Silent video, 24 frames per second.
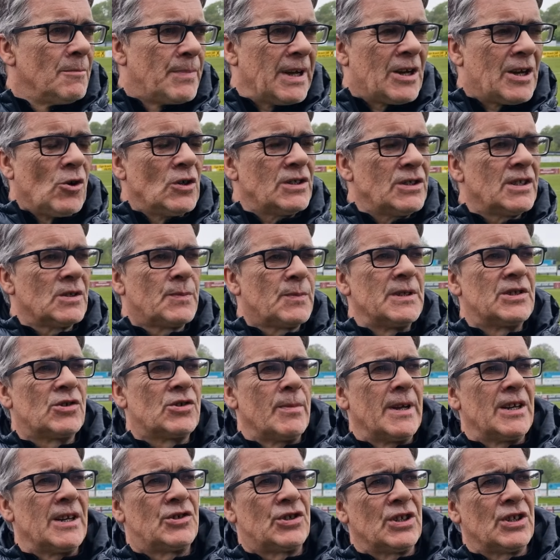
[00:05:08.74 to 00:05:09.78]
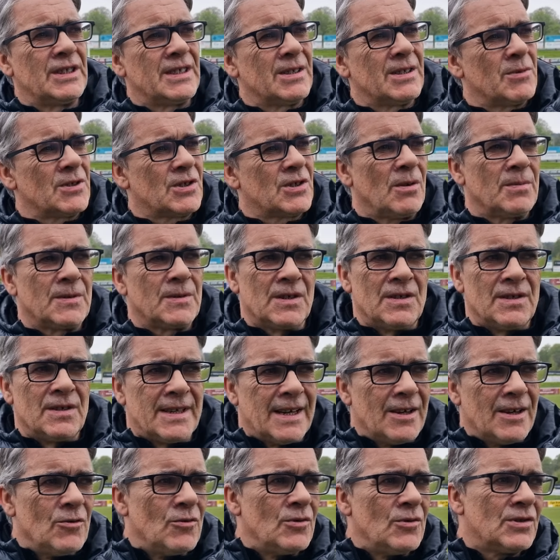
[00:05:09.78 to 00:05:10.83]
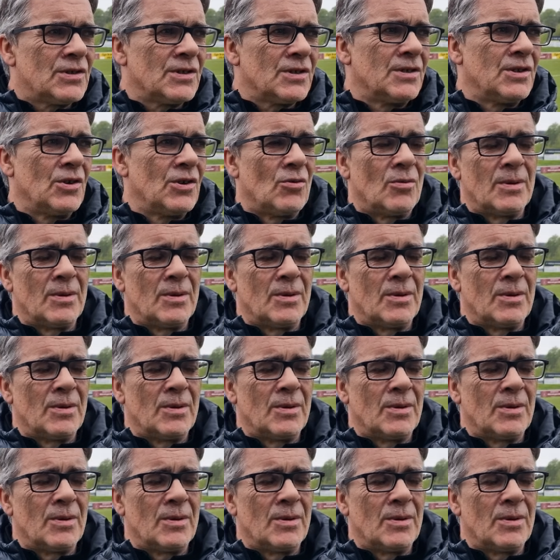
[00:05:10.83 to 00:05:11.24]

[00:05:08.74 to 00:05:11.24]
Because there's been so many changes, there was ups and downs, and